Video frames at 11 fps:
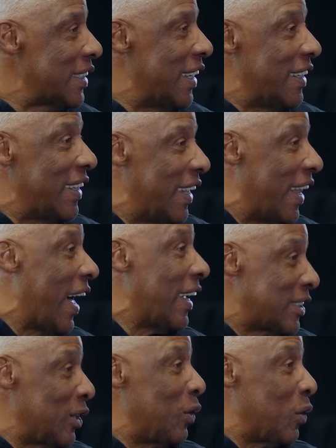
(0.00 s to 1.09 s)
Right, and then right. I
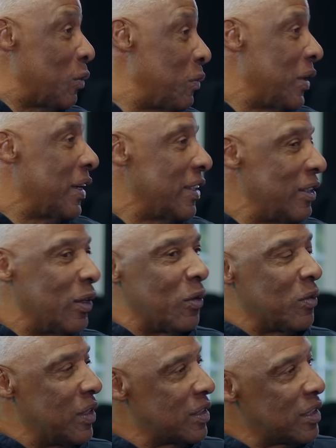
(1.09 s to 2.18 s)
showed them, you know,
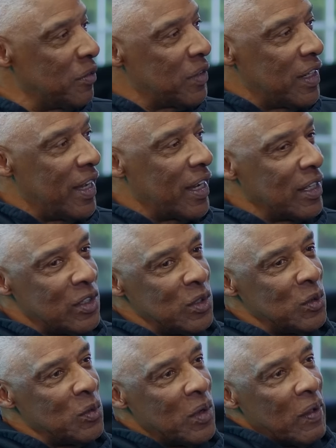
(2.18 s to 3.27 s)
the stuff that I could
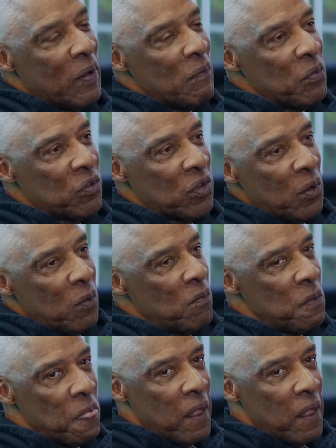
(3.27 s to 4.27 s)
do. So